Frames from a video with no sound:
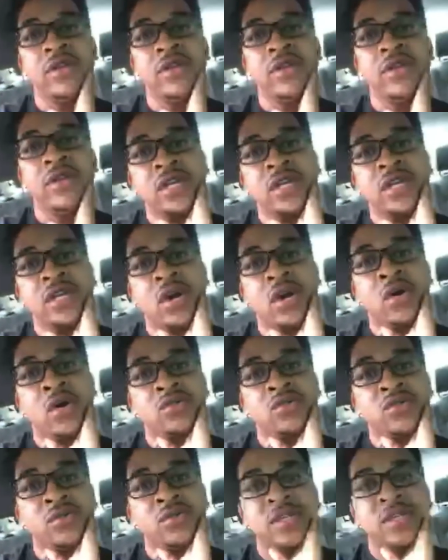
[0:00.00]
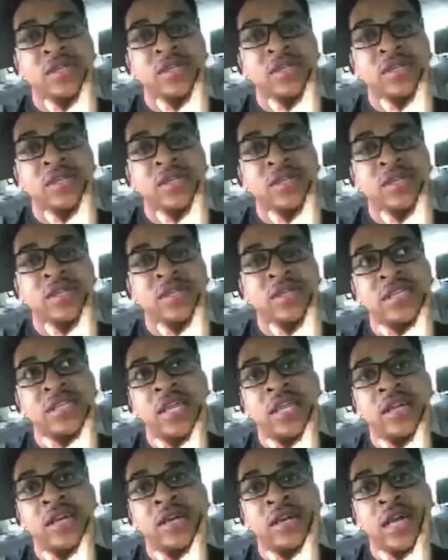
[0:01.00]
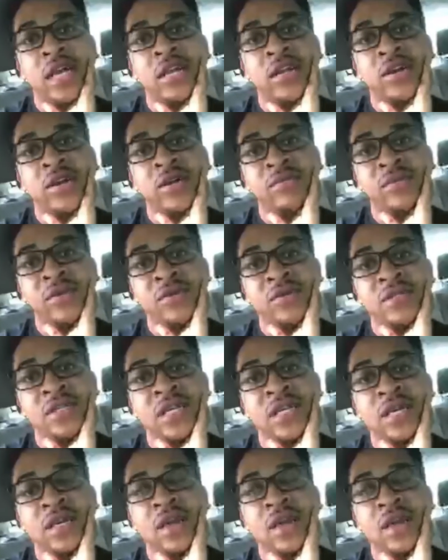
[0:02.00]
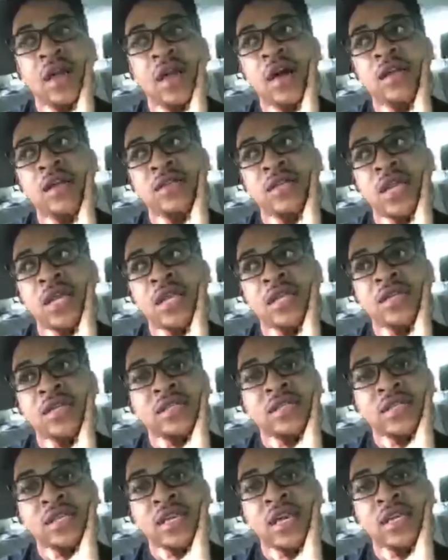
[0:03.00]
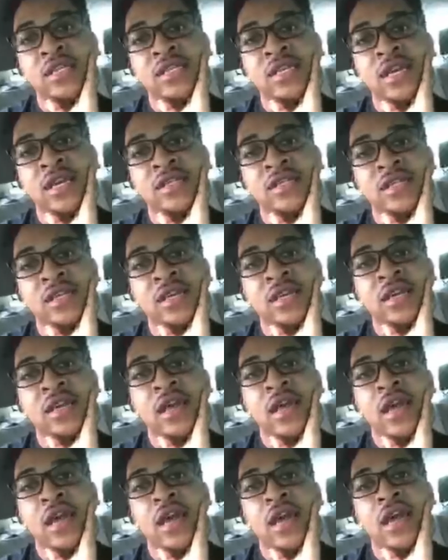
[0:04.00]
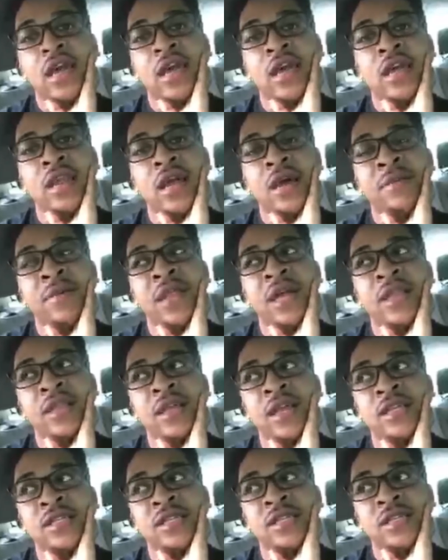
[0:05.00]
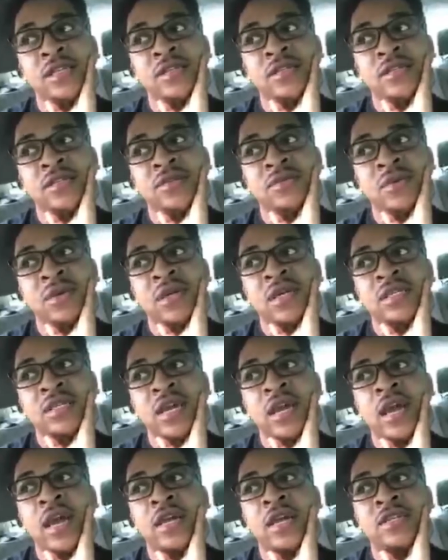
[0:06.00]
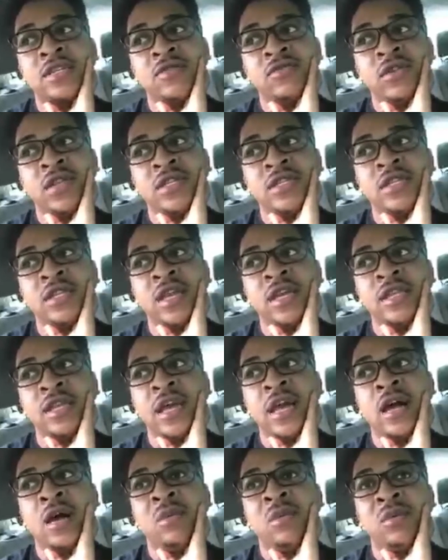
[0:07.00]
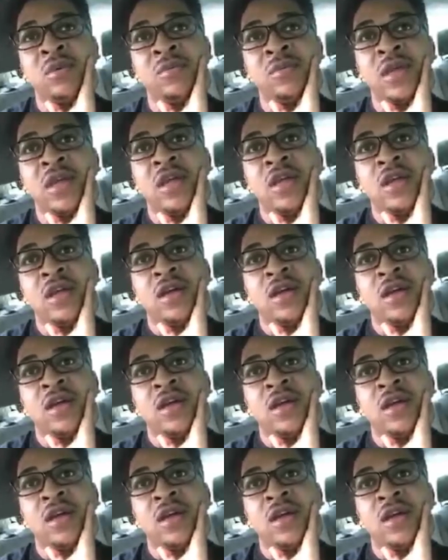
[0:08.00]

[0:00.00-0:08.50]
know too much about Tiana Taylor and her music until I listened to KTSE, and I'm glad that I did listen to it because I actually really did like the album.